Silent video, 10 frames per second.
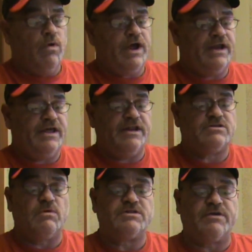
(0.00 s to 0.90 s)
What I did
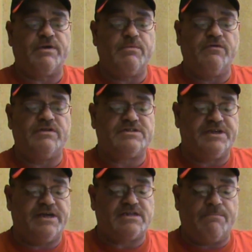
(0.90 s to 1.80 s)
is once I removed the
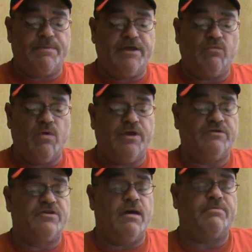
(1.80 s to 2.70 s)
sticks, I pinned one
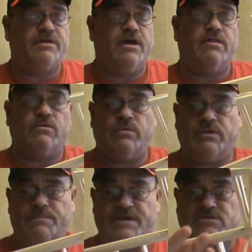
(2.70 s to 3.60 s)
on top of the other
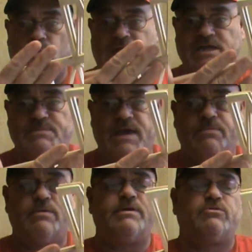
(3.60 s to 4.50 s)
with a piece of wax
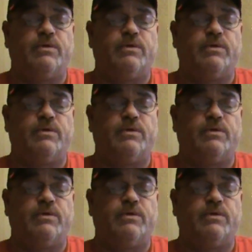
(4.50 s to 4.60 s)
paper in